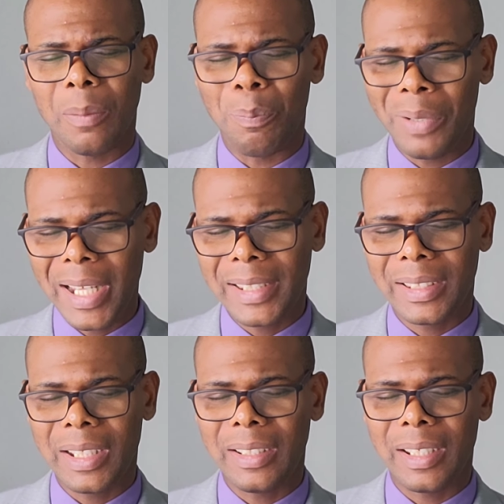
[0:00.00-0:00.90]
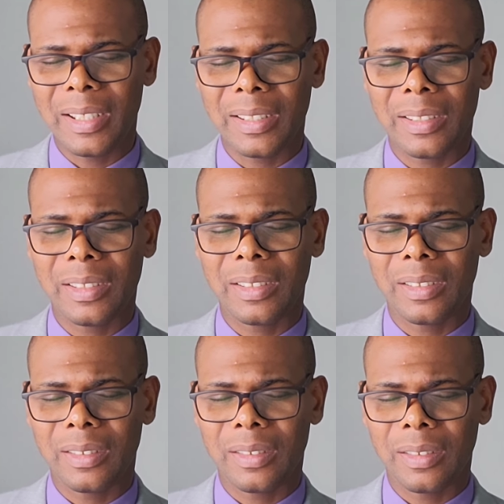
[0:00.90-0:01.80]
the blessedness,
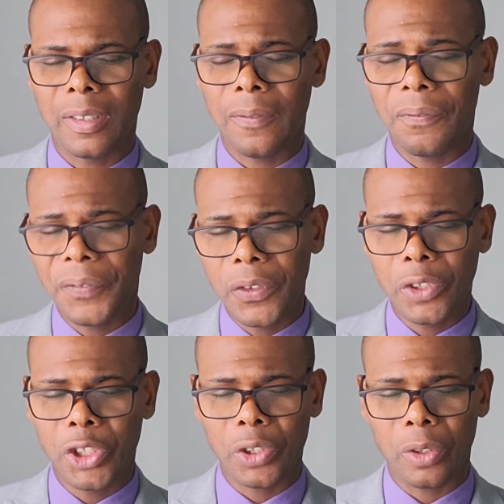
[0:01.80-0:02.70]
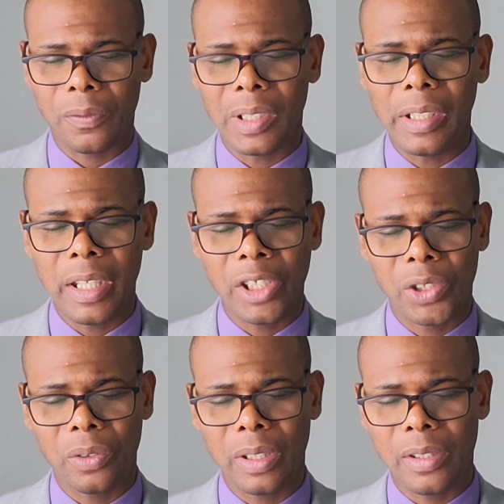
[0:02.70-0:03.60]
the future of the
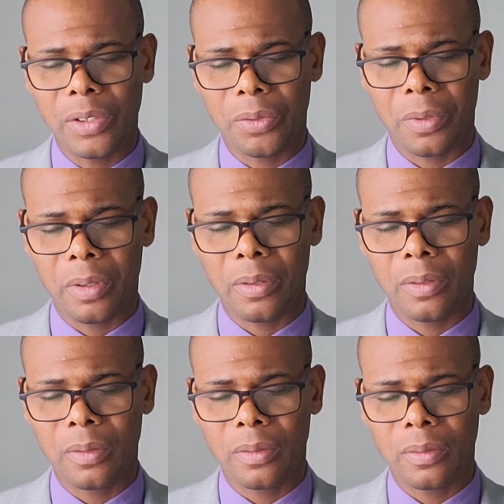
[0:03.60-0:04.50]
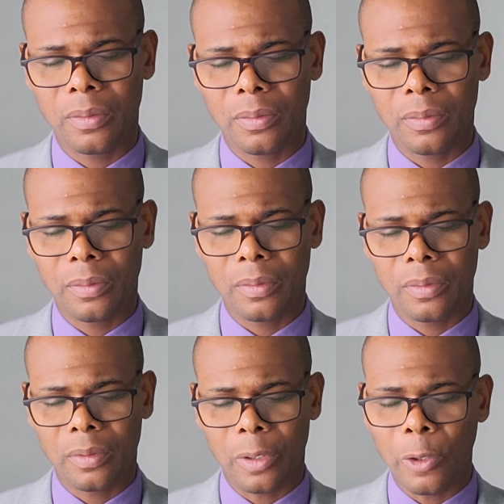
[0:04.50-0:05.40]
nation Israel.
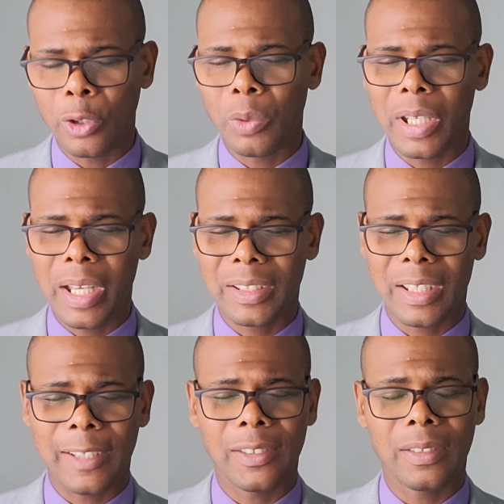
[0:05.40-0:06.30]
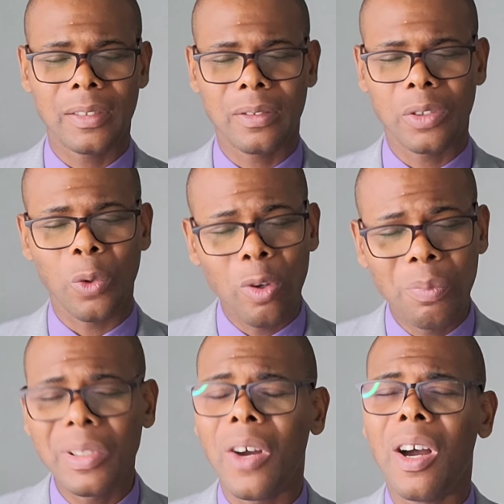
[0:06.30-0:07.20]
Lord, we ask that you
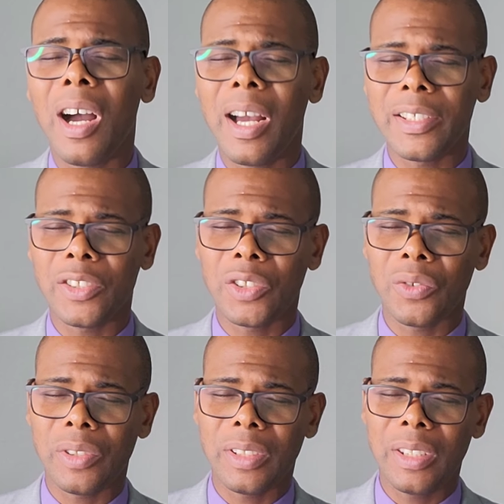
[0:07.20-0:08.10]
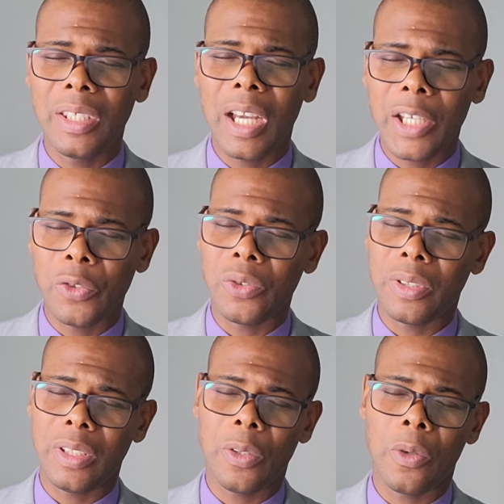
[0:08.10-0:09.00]
open our eyes to see how you
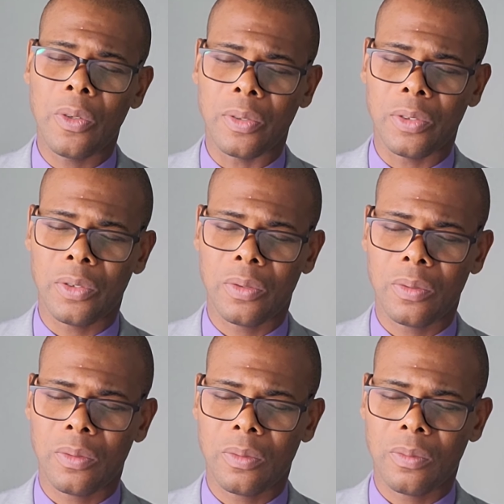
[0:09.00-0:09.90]
see us,